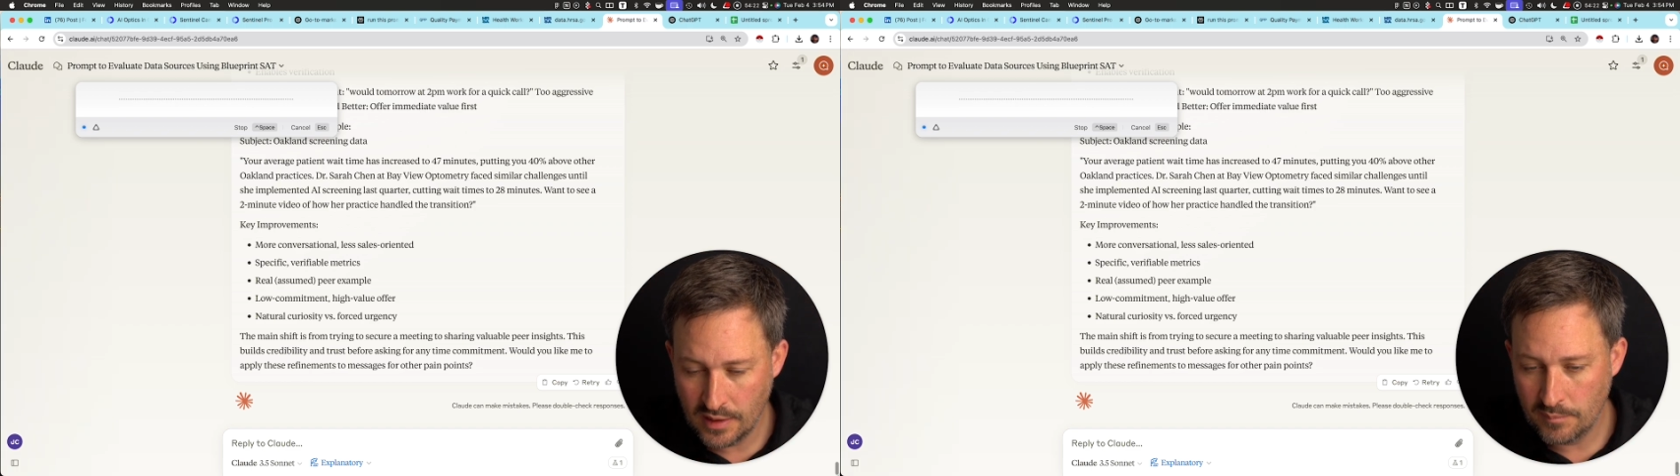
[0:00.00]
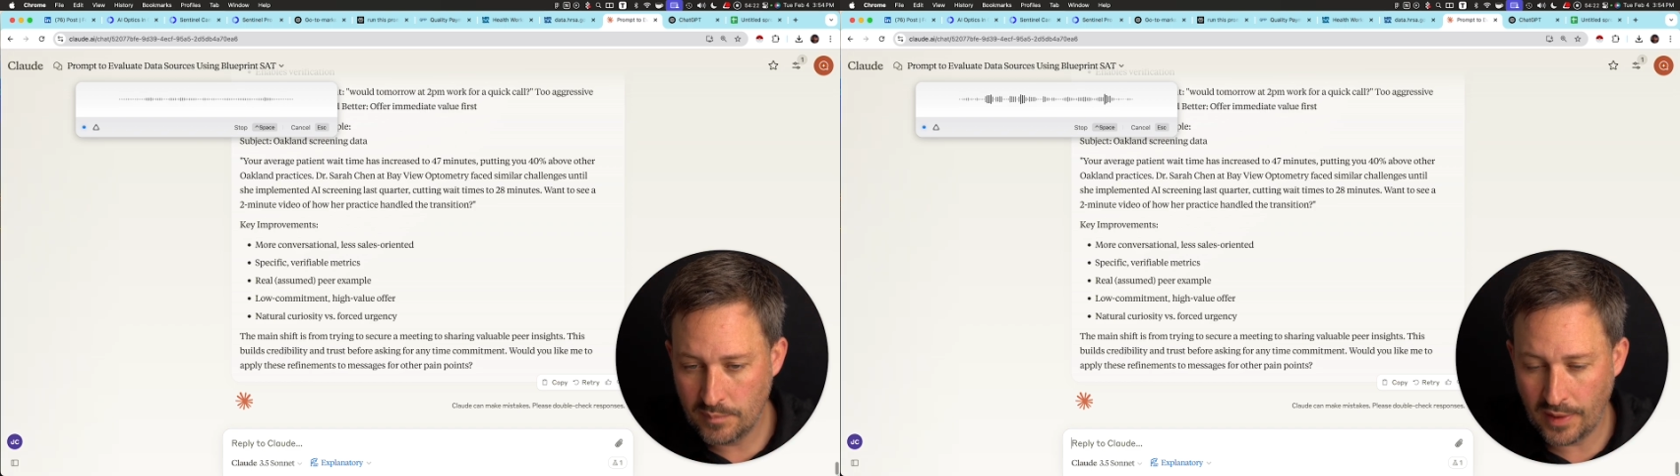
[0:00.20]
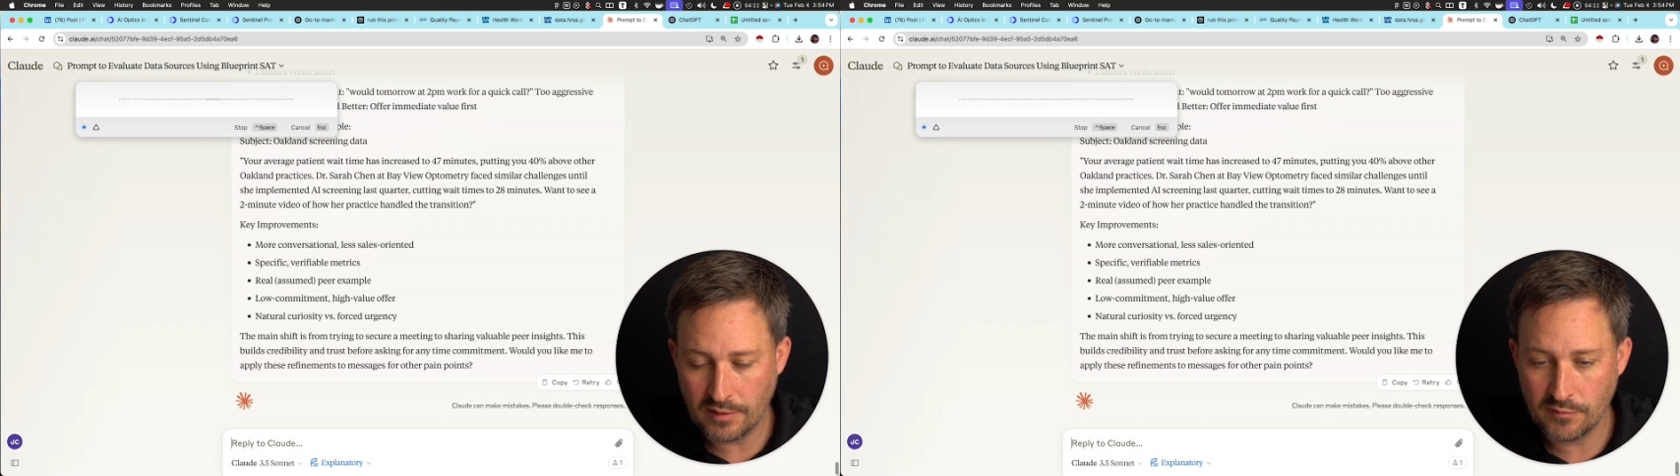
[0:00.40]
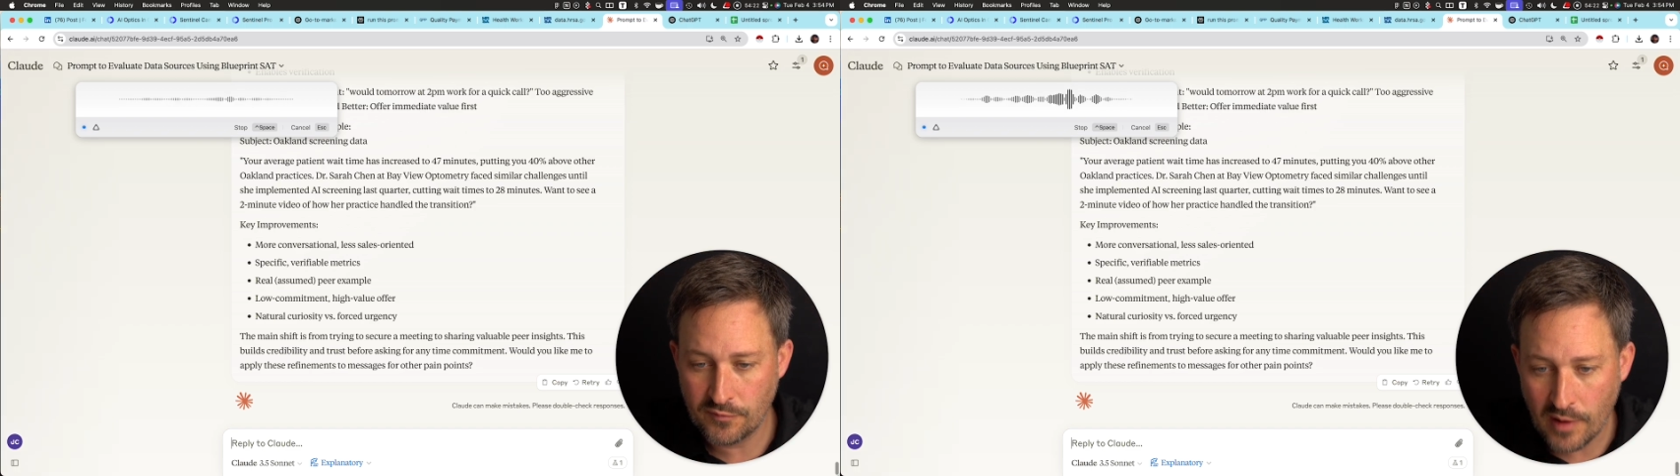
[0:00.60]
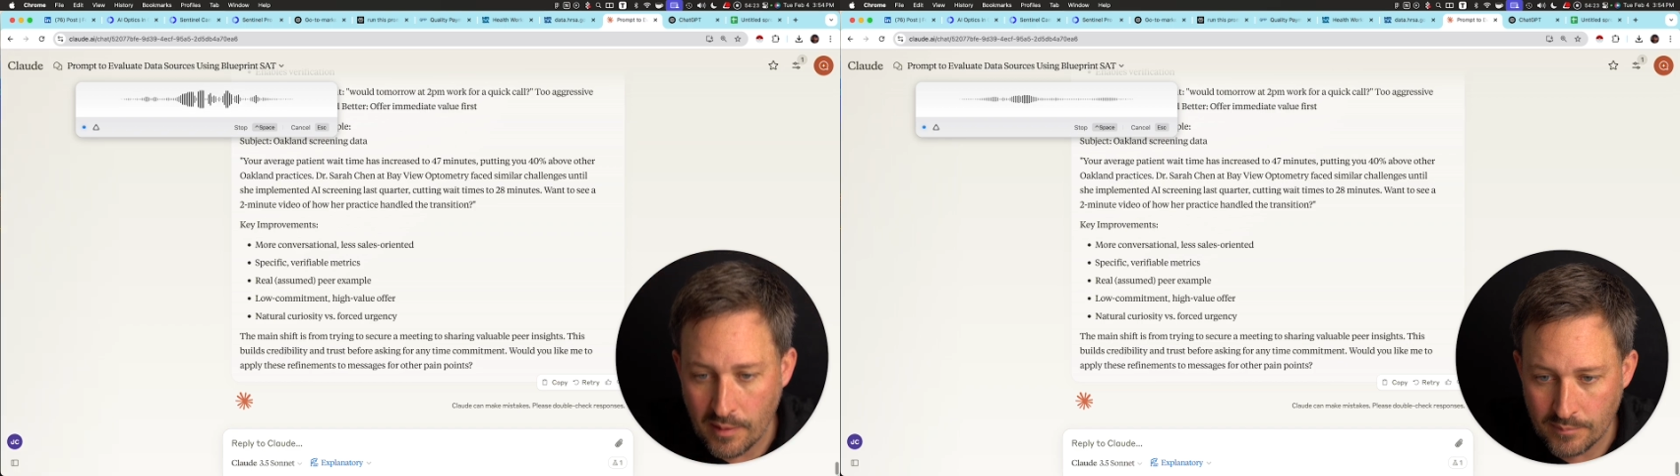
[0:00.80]
like
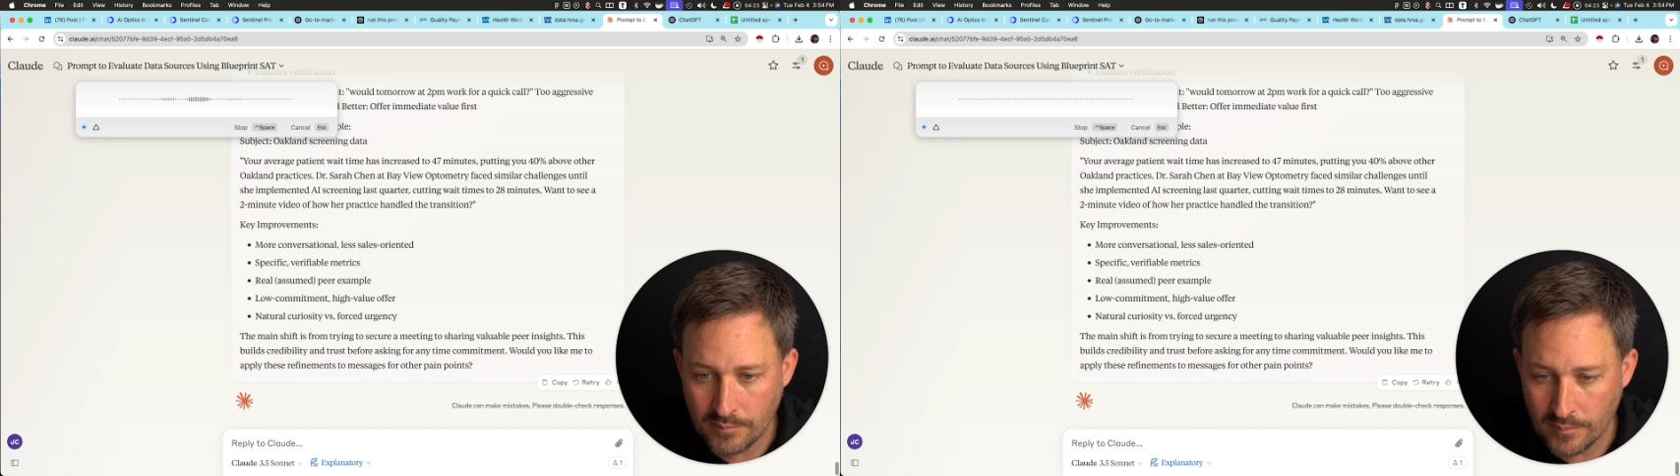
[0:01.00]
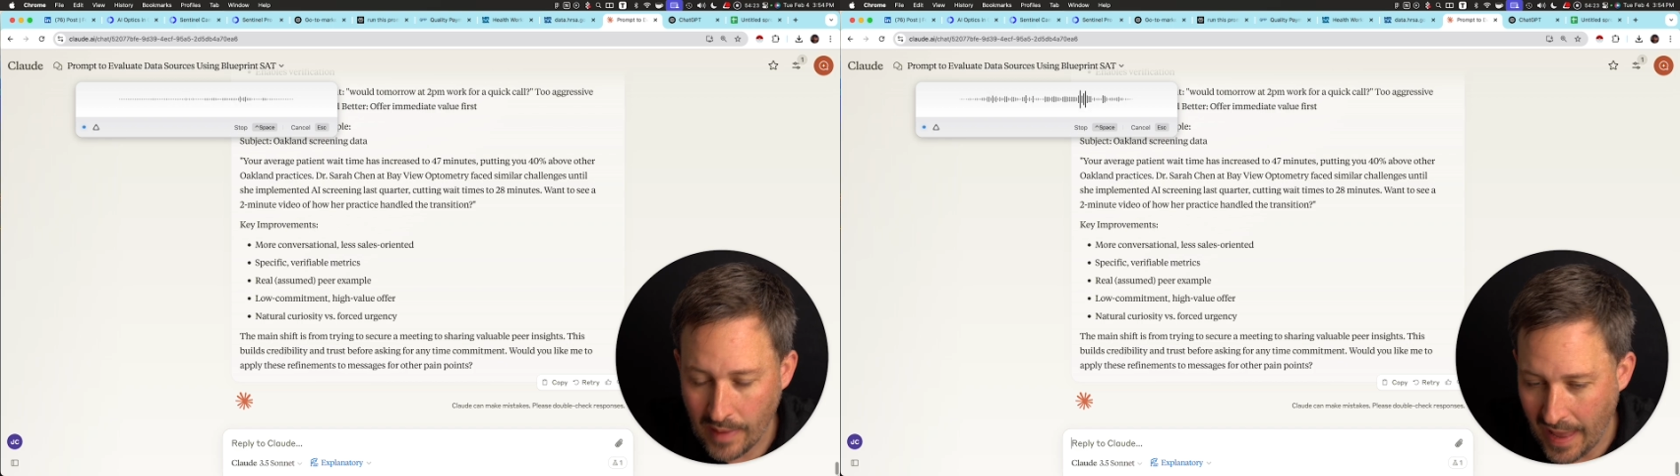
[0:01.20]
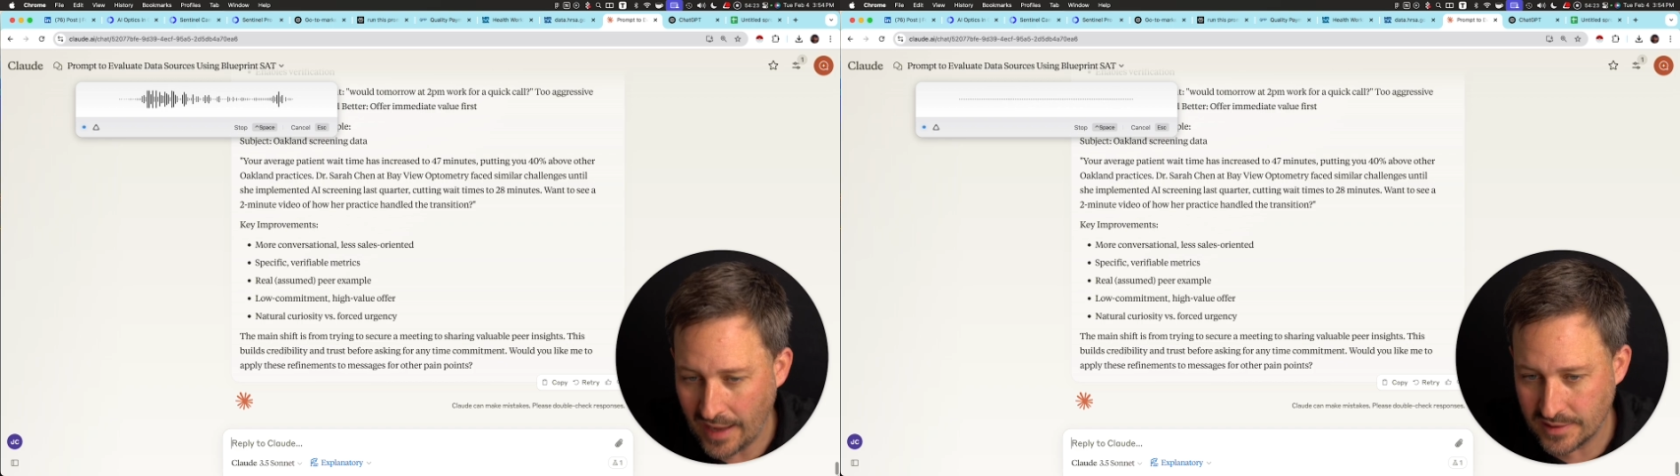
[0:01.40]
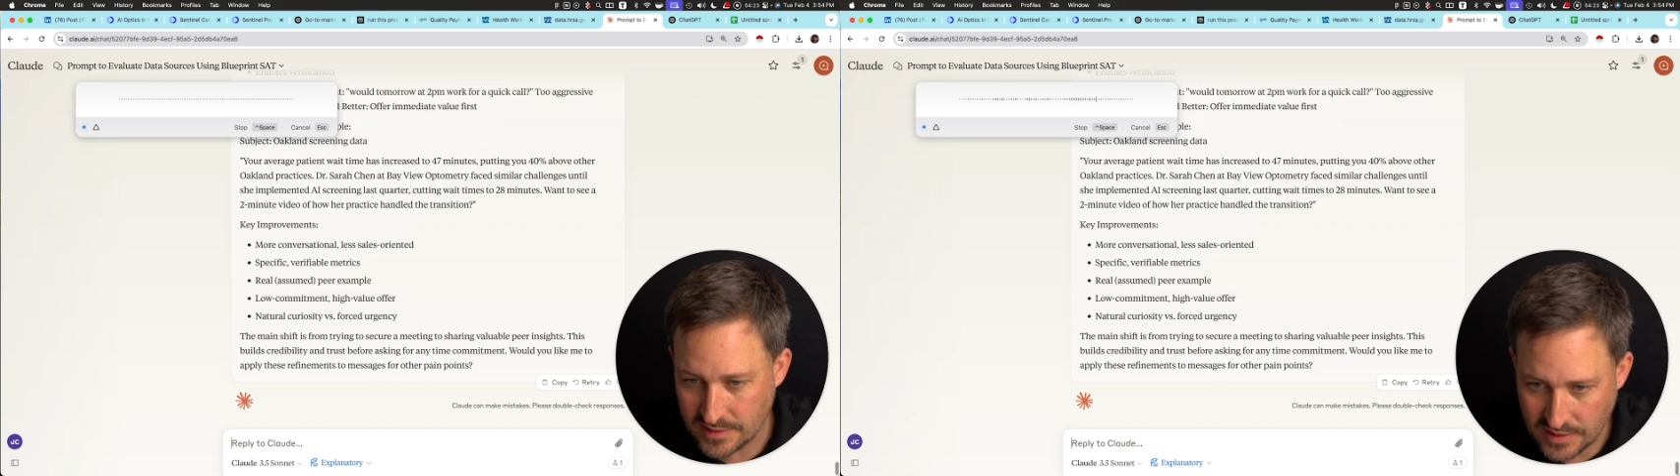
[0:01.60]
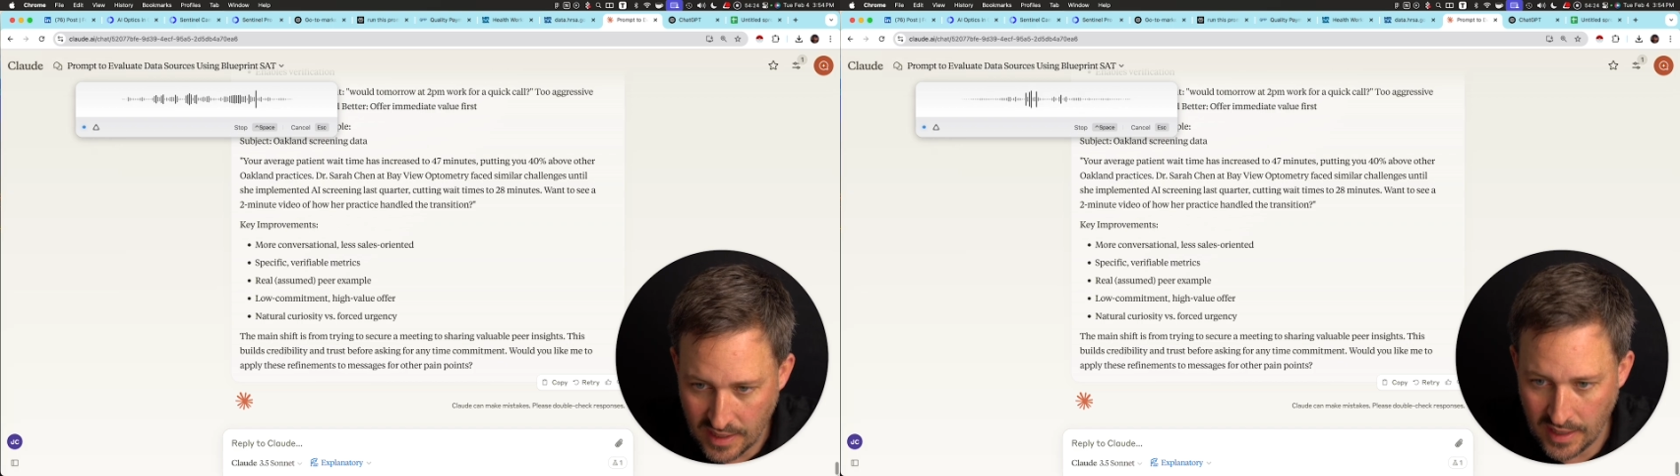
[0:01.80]
from X
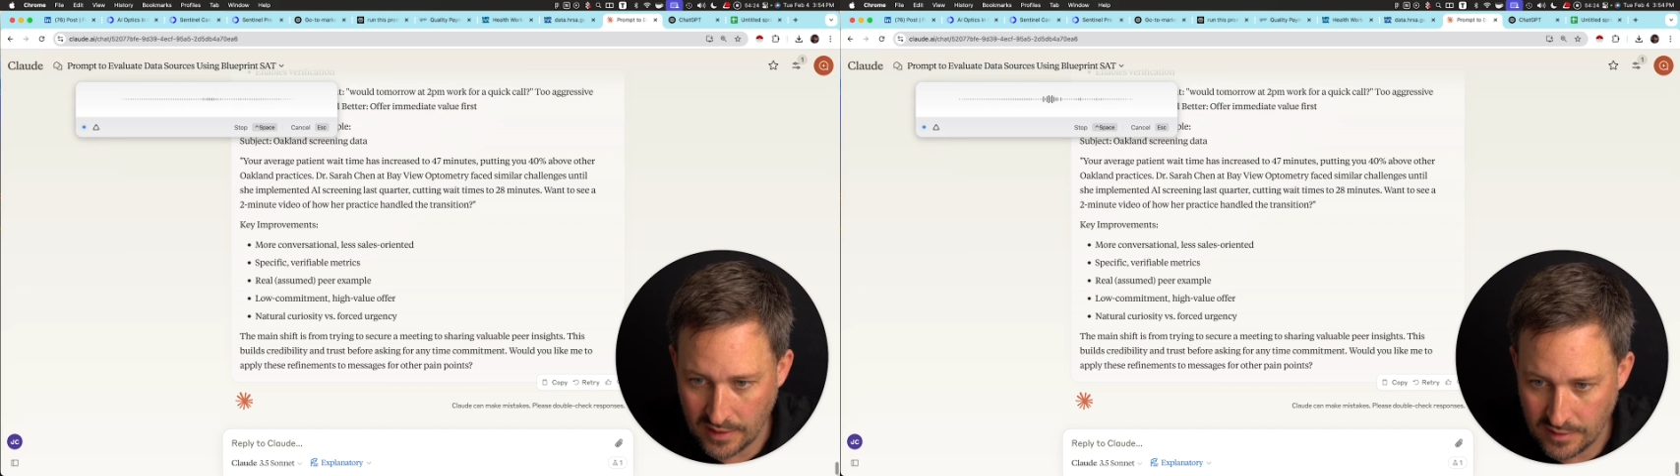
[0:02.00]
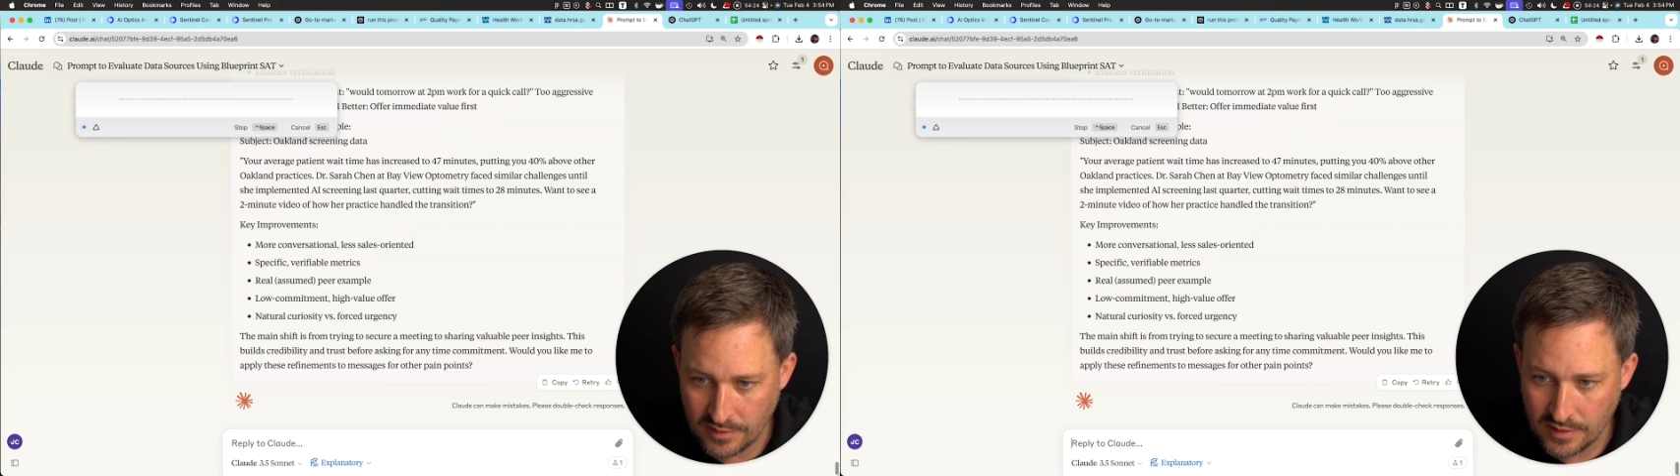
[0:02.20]
thing,